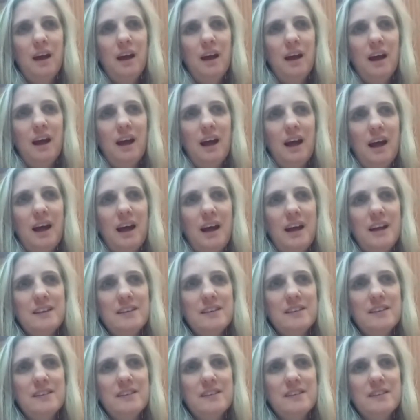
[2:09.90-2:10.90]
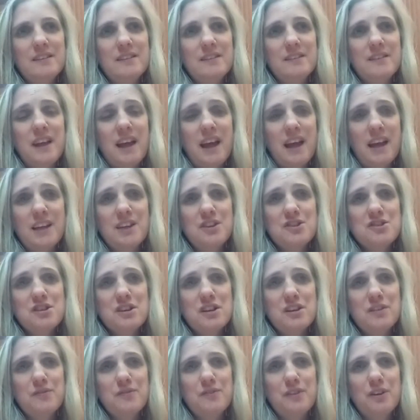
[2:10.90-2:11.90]
And the angel
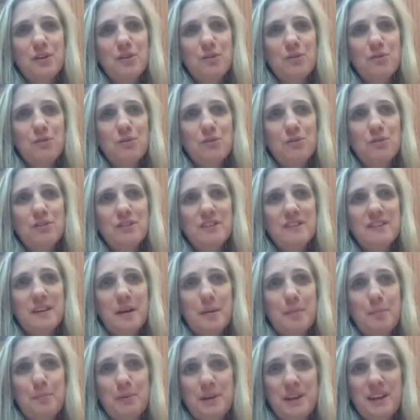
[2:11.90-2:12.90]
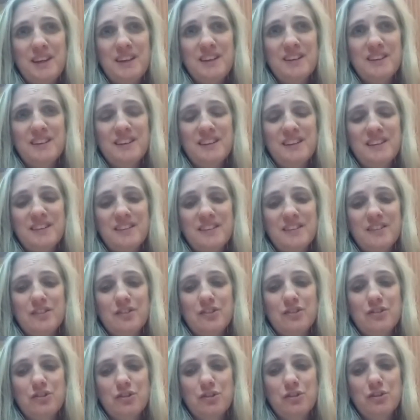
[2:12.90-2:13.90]
of the Lord appeared
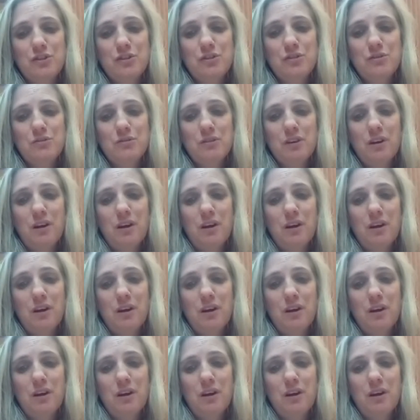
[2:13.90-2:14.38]
to